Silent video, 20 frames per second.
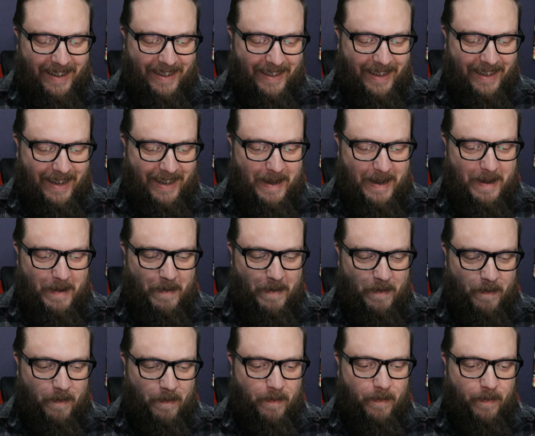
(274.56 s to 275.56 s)

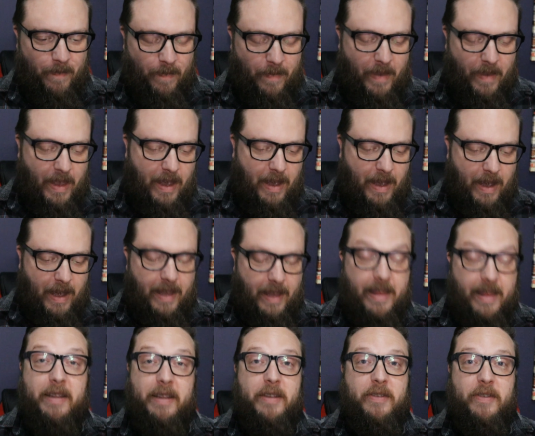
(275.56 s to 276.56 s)
I
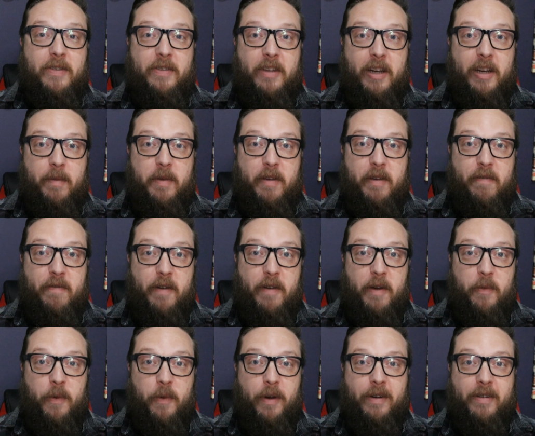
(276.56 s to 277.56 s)
think this is going to be a
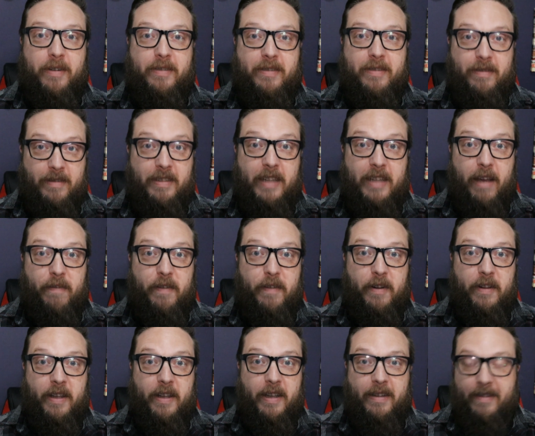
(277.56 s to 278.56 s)
fun one.
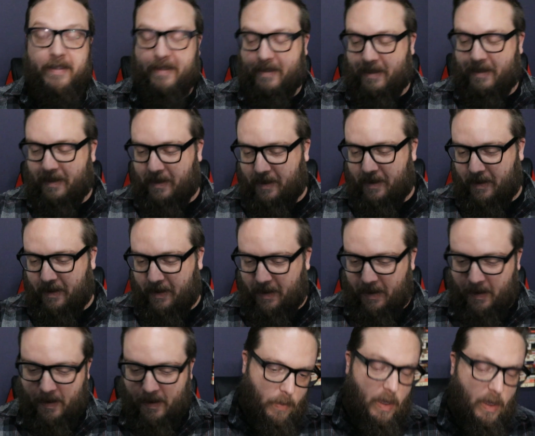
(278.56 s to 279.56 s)
Definitely.
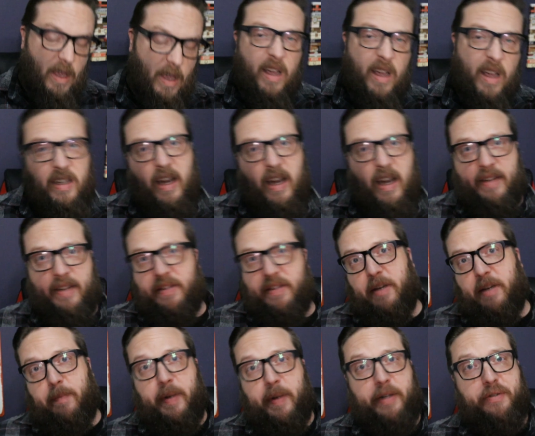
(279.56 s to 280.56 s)
Got to
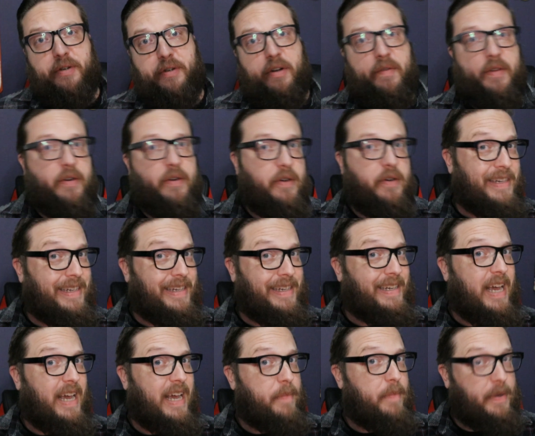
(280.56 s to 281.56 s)
take a picture of it, or it
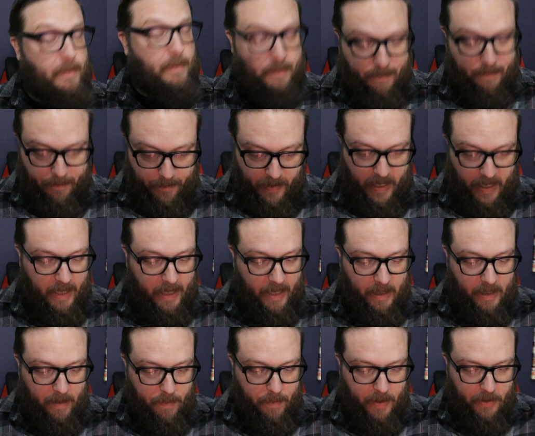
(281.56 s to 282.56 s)
didn't happen. Got to
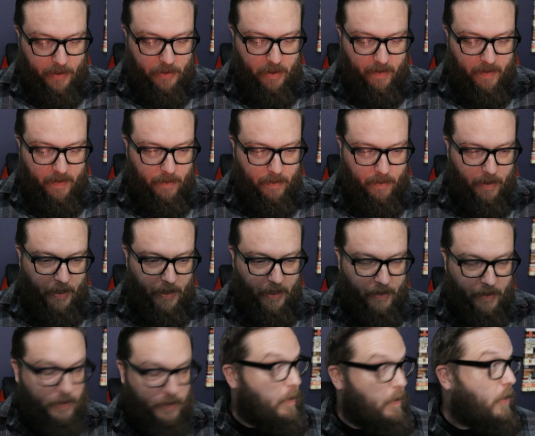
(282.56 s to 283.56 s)
take a picture of it, or you
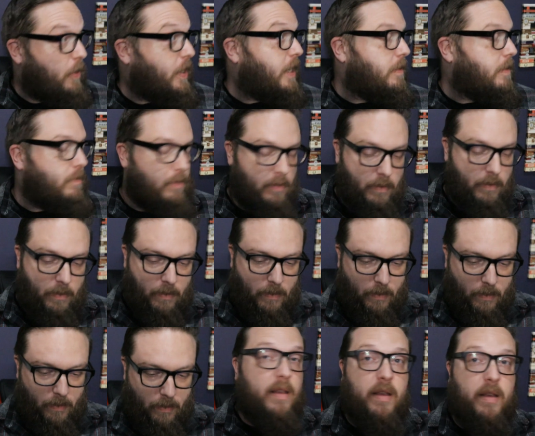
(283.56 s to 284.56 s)
didn't smoke it.
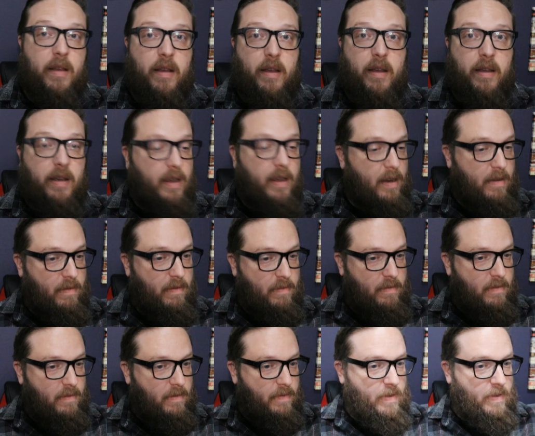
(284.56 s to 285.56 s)

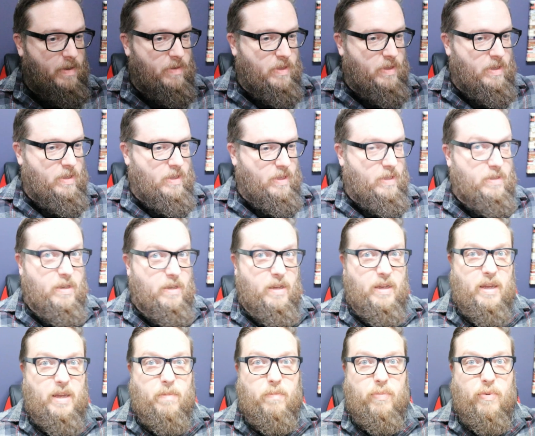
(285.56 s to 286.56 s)
It's
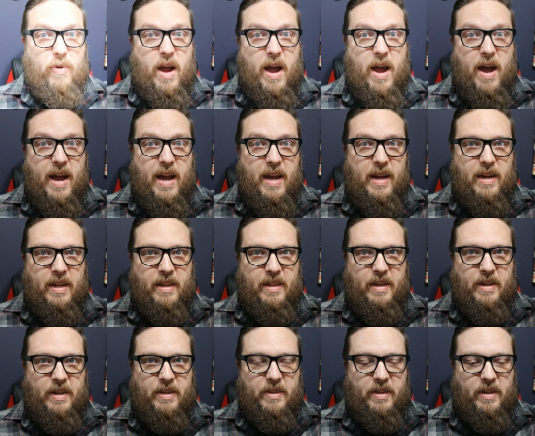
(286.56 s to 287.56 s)
going to get bright, and
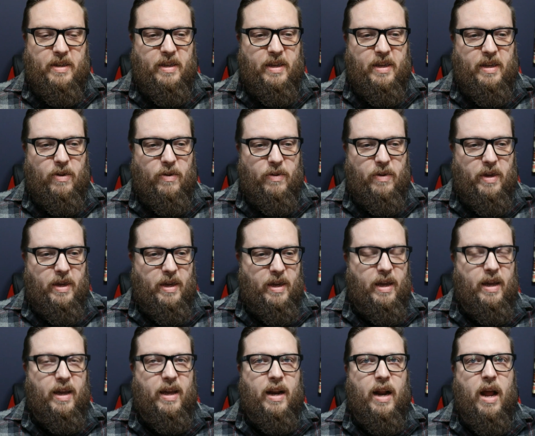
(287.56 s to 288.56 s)
then it's going to get
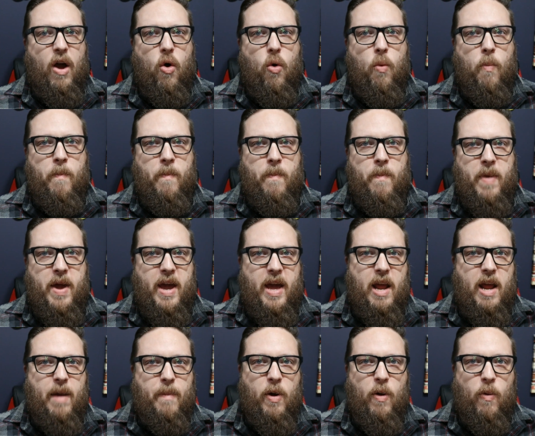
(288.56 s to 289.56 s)
okay. And oh
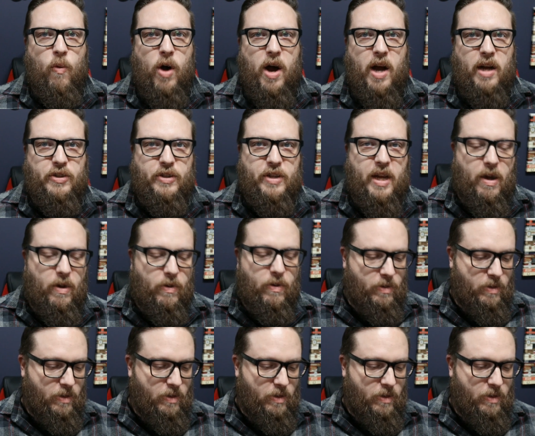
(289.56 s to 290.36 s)
man, I'm all washed out.